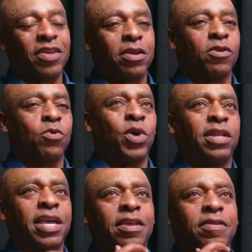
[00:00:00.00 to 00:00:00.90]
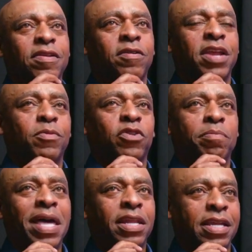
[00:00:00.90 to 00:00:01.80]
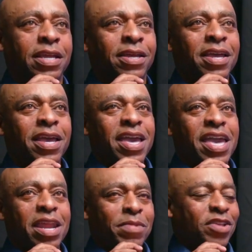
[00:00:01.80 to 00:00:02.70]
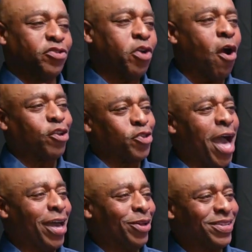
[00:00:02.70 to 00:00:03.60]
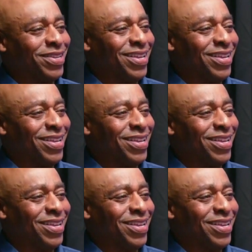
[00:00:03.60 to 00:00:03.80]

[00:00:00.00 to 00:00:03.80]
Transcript: I, one lady, her name was Melanie, and it means dark child.